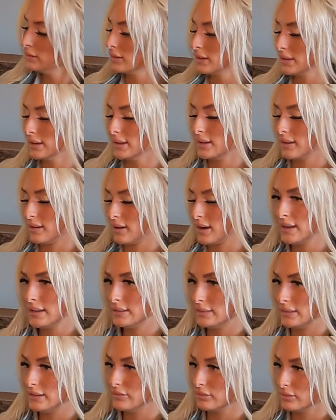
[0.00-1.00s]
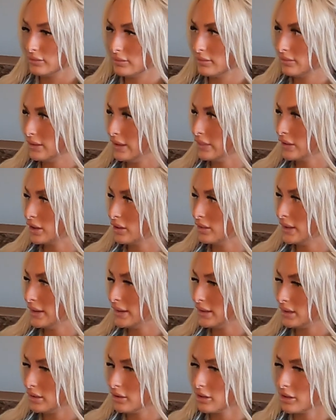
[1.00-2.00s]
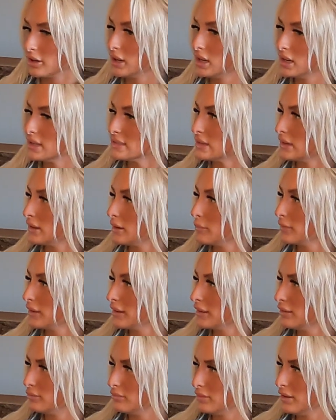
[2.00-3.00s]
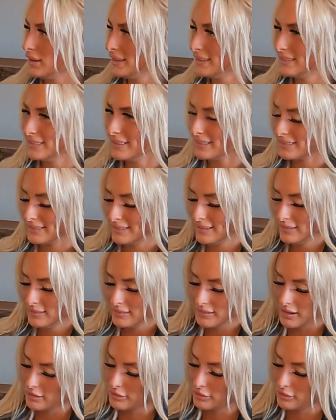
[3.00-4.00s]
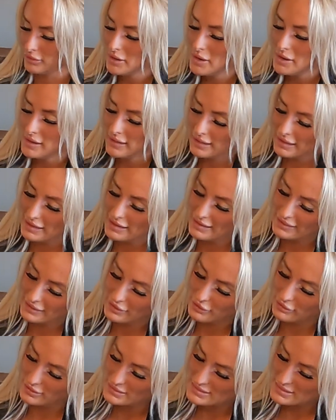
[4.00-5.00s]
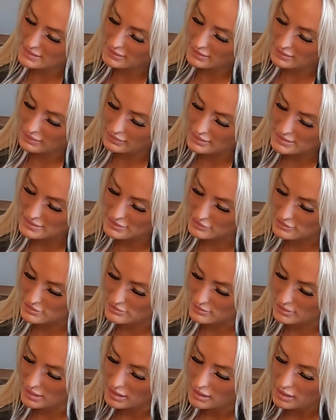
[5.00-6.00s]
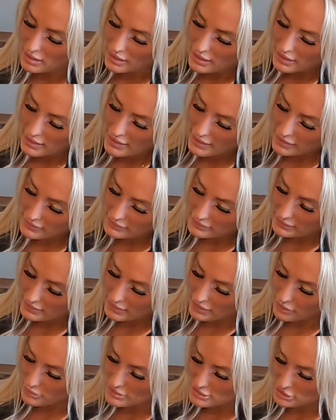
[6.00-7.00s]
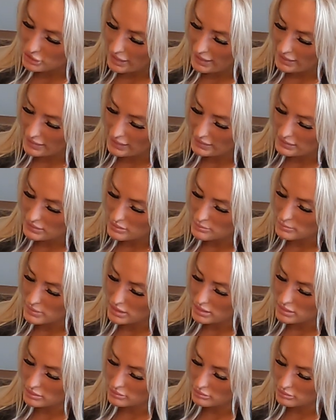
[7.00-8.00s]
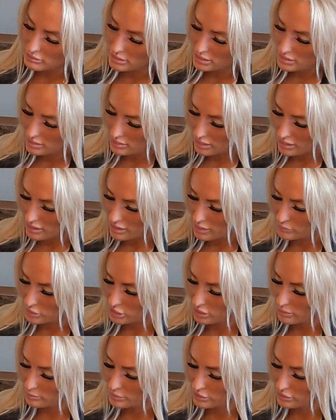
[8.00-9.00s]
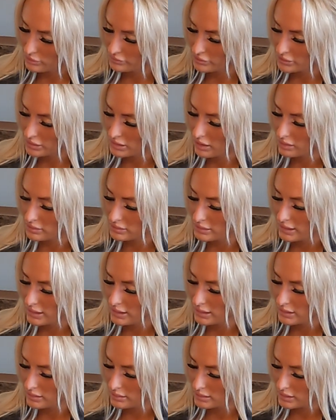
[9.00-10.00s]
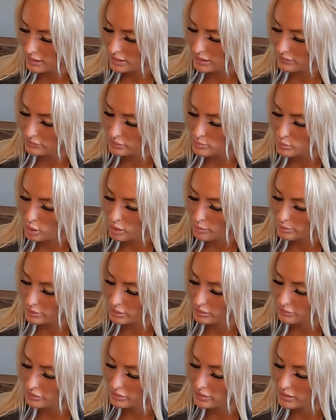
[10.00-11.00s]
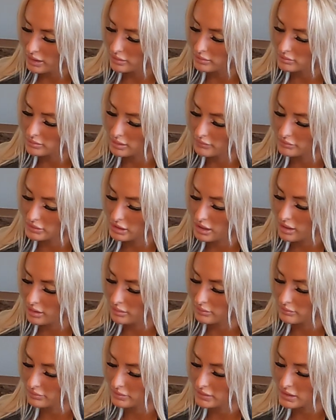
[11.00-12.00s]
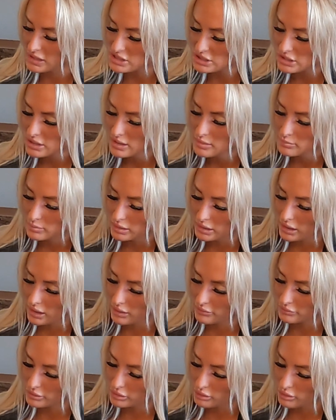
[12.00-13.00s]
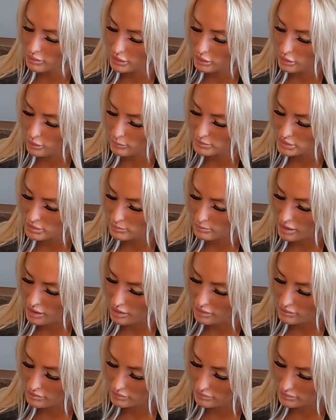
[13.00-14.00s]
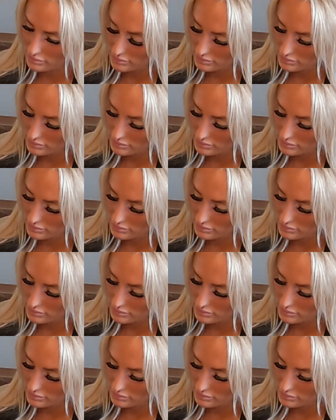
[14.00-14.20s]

like, I ain't leaving. And they're like, you're crazy. I'm like, what? Like, I don't know. And he goes, he's so sweet. Hey, Leah, it was great getting to meet you. You're a beautiful young lady, and even more beautiful that you love to hunt and fish. Be careful going home tomorrow.